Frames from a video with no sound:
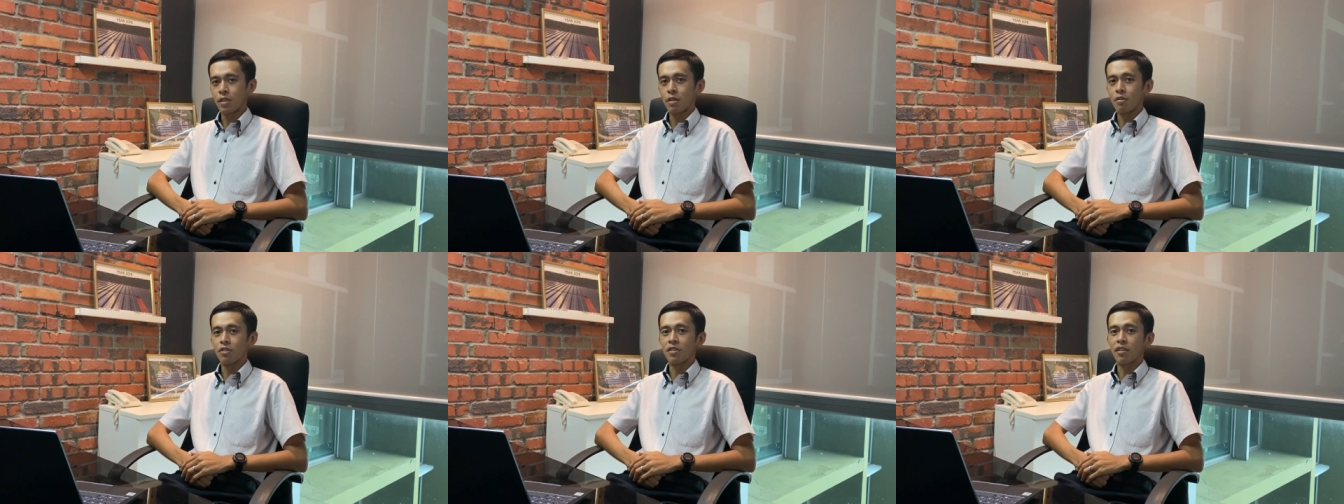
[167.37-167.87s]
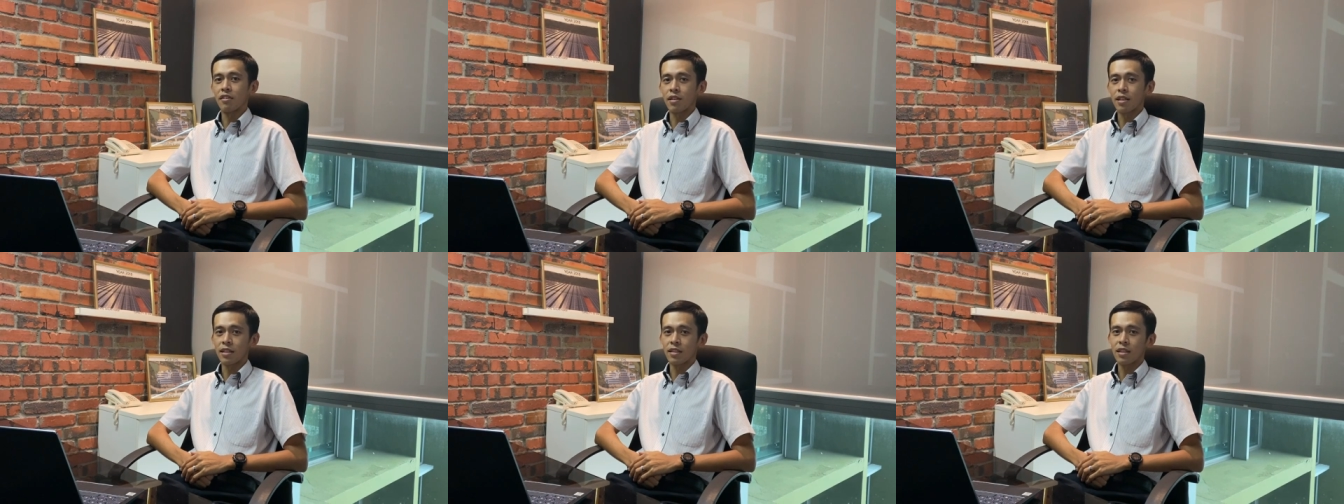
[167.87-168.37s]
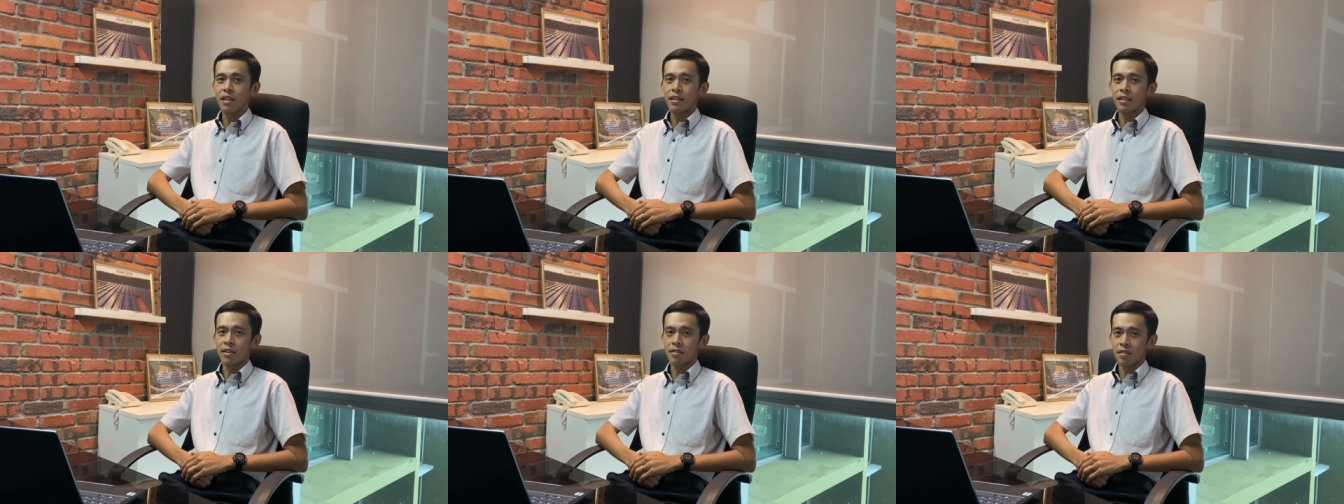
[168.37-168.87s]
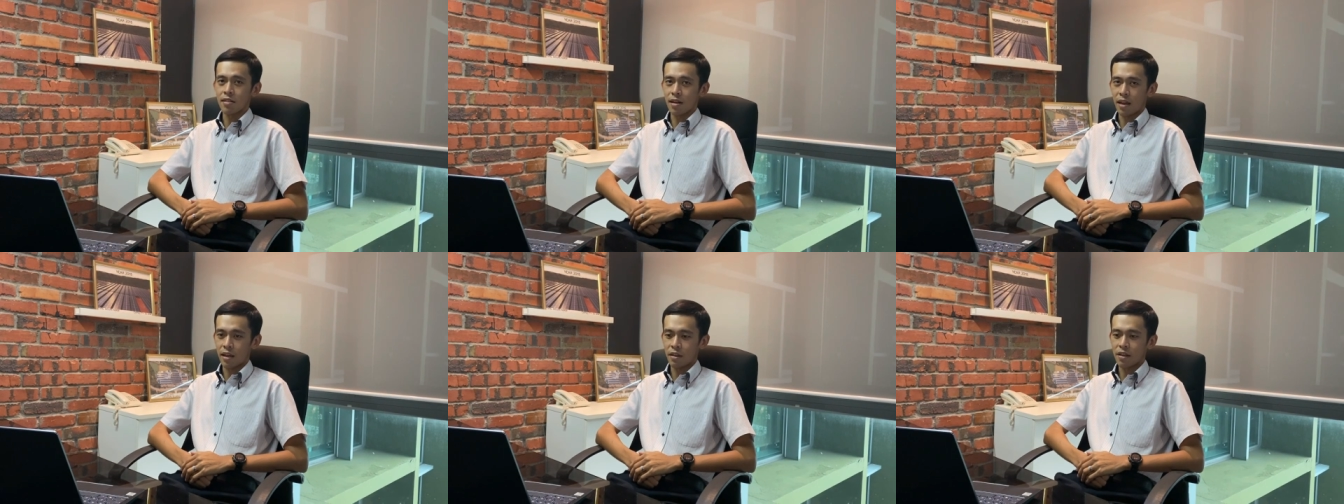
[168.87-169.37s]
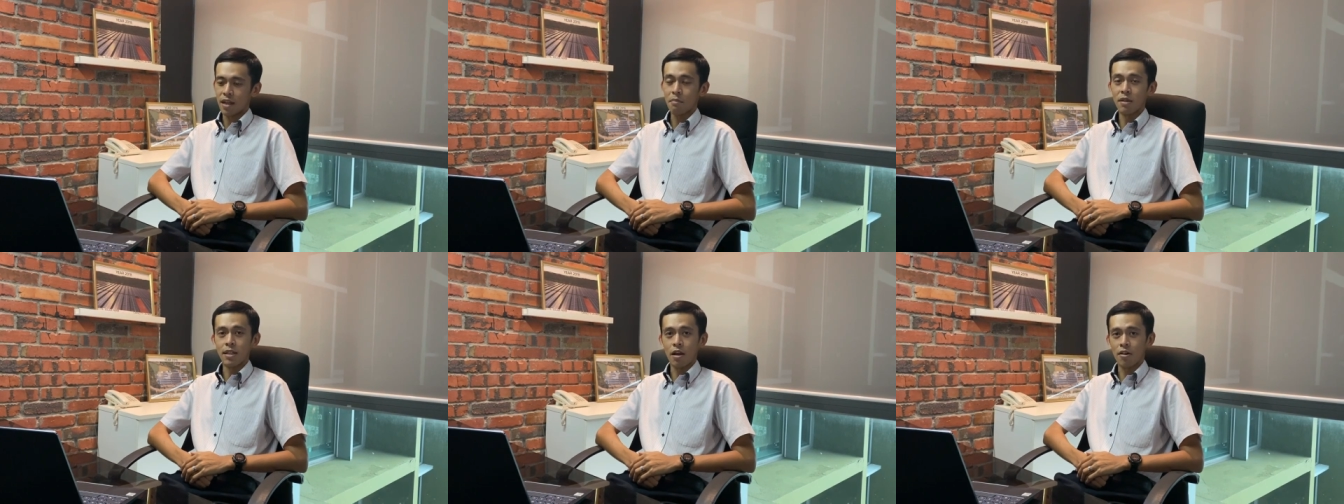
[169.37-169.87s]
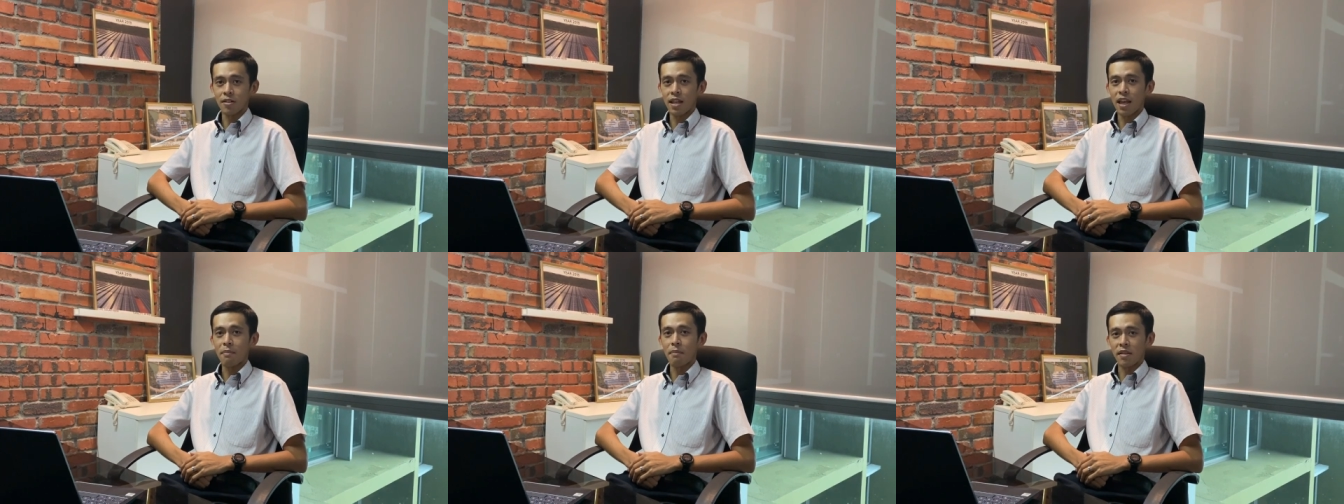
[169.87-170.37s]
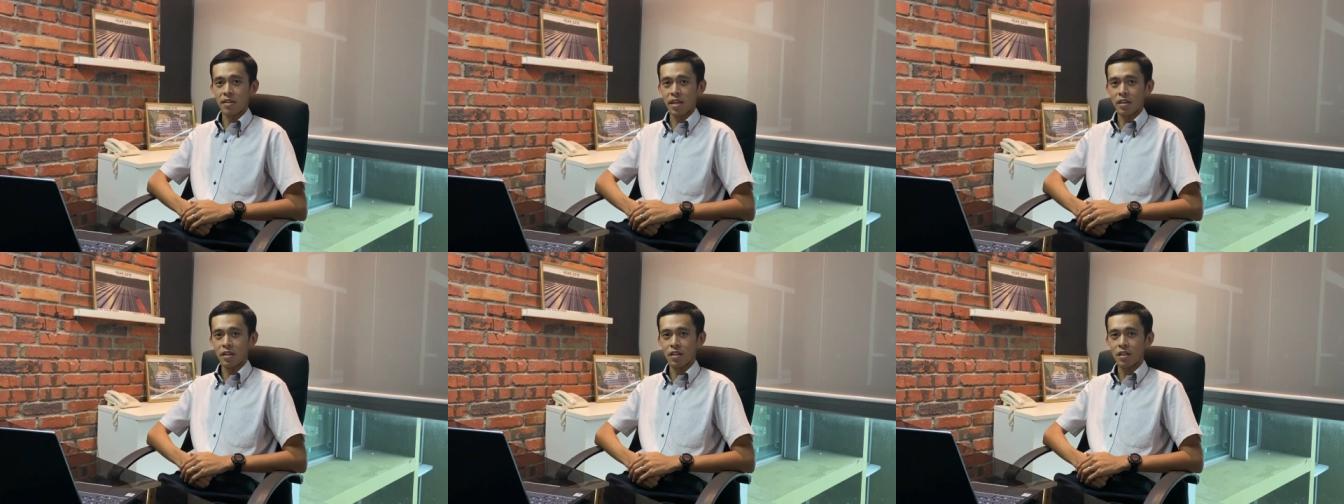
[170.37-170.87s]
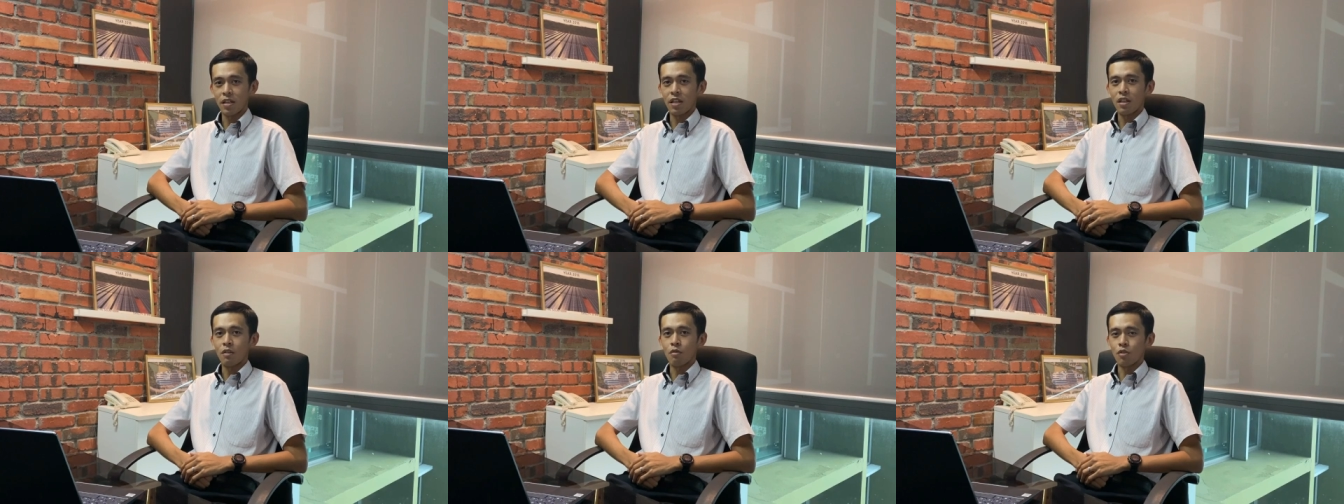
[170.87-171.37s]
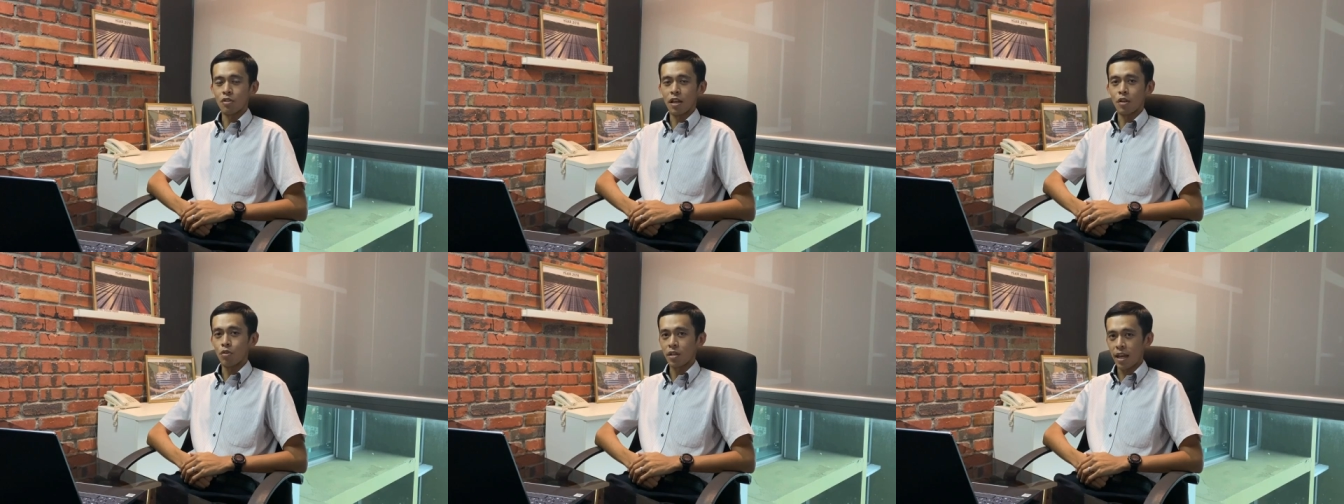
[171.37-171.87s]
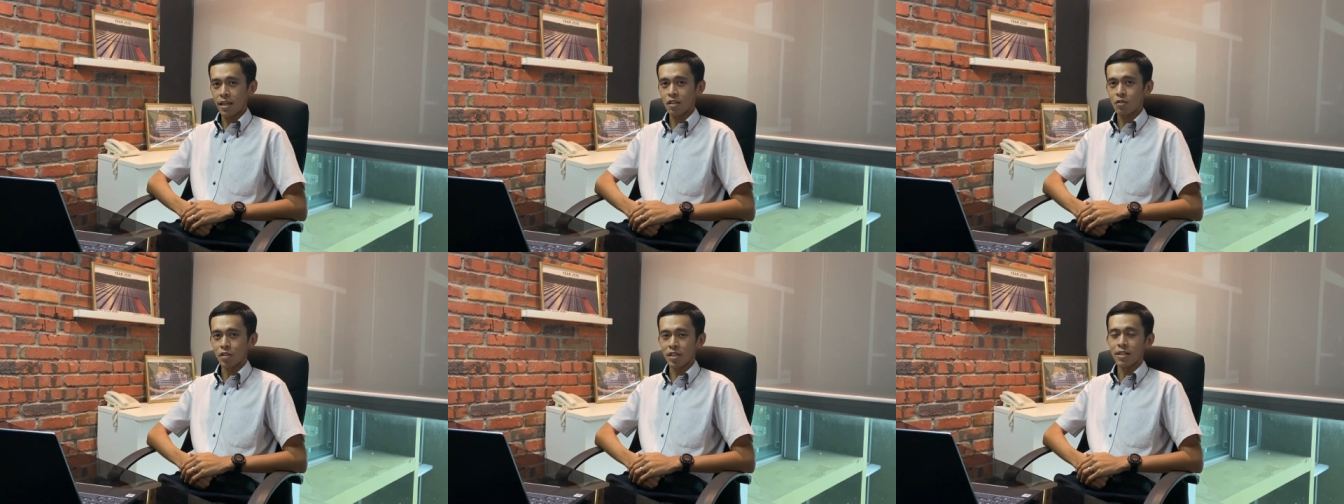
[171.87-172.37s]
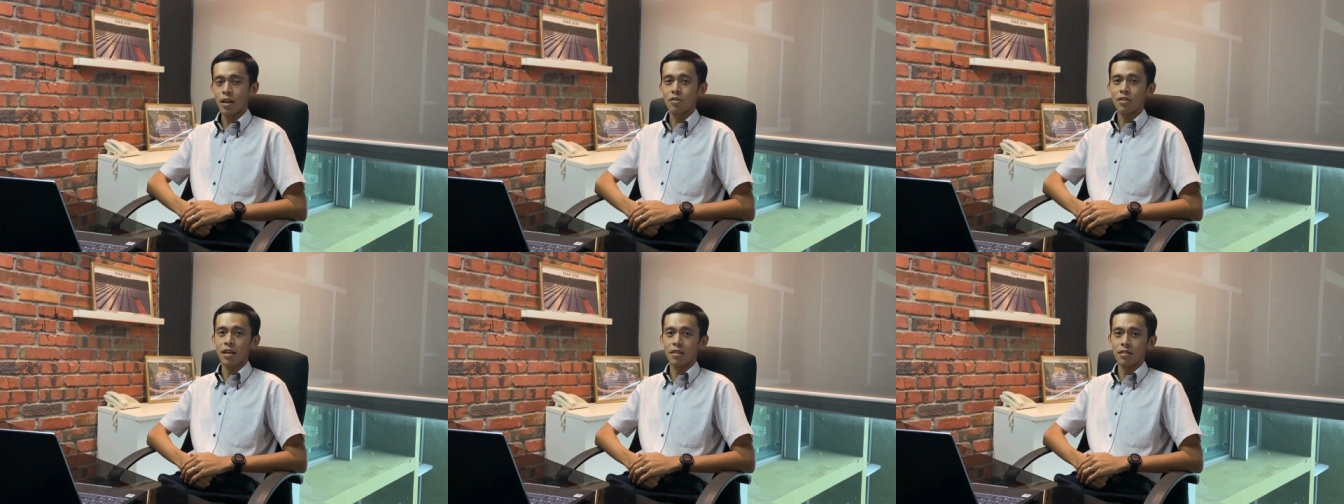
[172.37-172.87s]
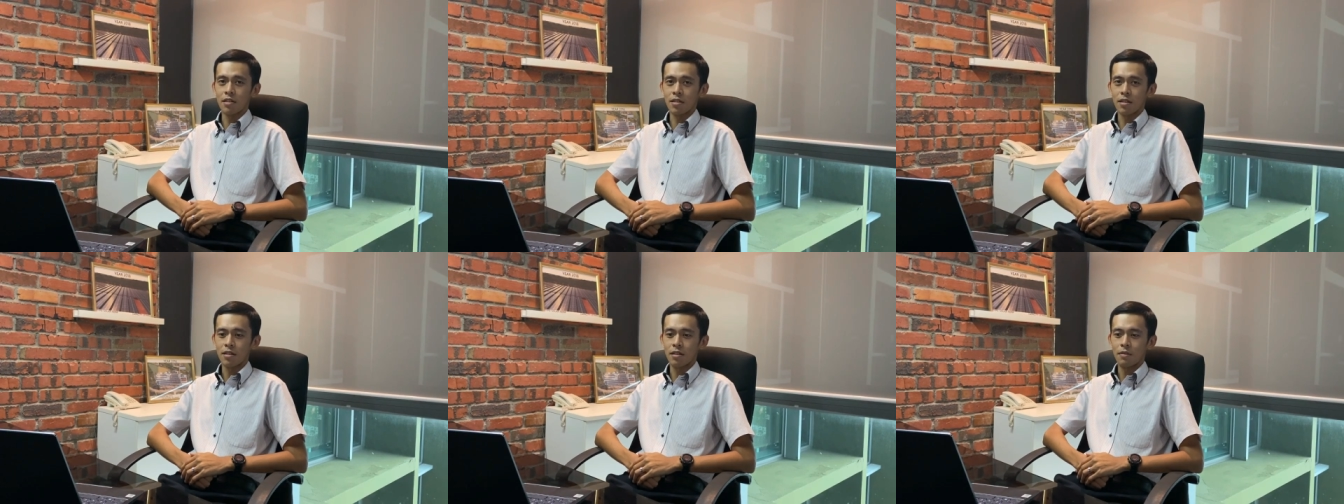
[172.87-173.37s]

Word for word: they will generate gases like carbon dioxide and methane, which are known as greenhouse gases.